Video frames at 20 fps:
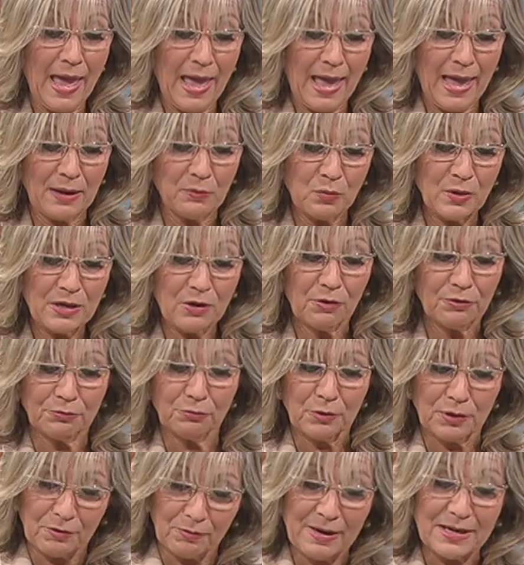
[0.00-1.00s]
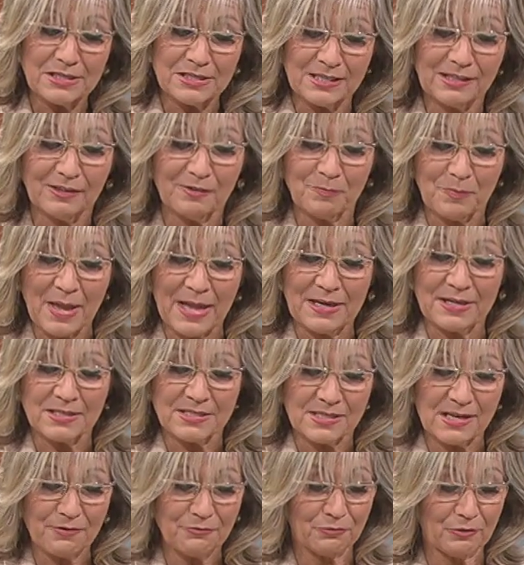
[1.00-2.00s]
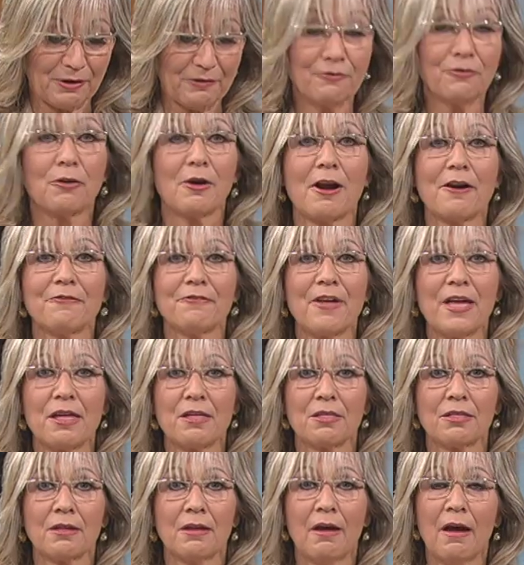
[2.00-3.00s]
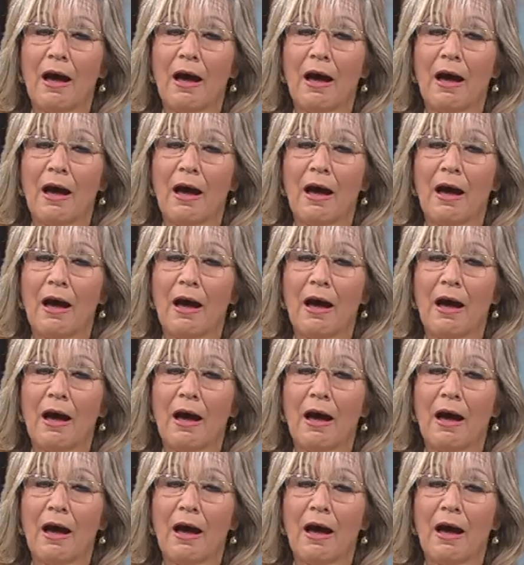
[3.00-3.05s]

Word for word: and we go through a great deal of pain and suffering for our faith.